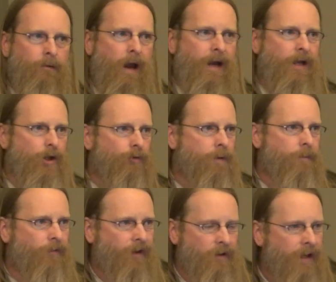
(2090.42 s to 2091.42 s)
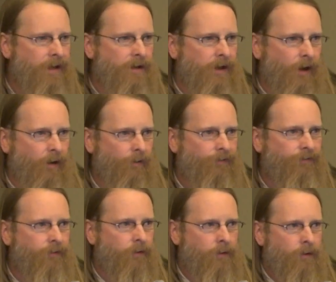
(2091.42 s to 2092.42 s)
right? And you'll remember the Clinton
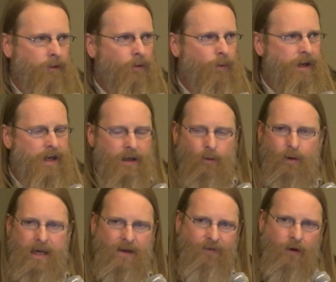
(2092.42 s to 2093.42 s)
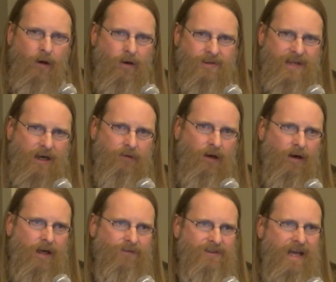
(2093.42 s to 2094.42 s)
years, we even heard a
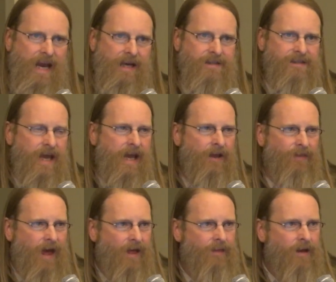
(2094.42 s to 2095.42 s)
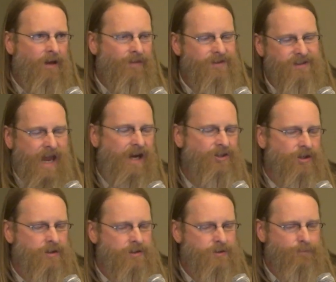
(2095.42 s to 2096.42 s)
Secretary of State saying that the
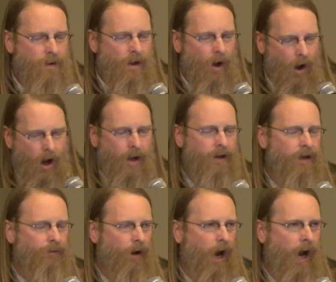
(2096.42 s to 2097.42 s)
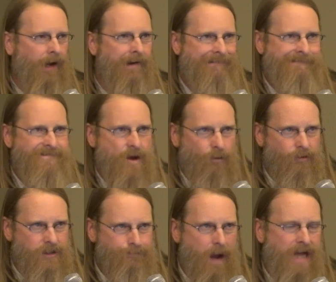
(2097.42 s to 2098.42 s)
sanctions on Iraq that were
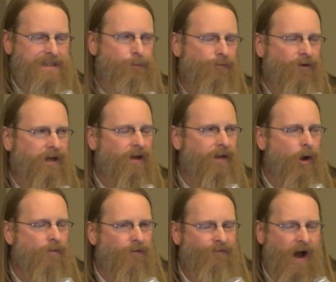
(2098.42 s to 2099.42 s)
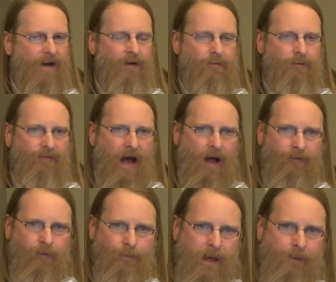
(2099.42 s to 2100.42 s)
responsible for killing over
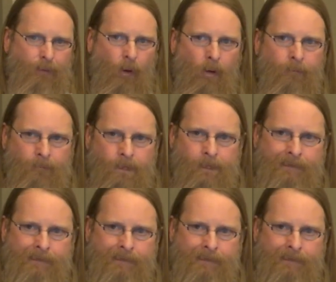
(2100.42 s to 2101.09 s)
500,000 people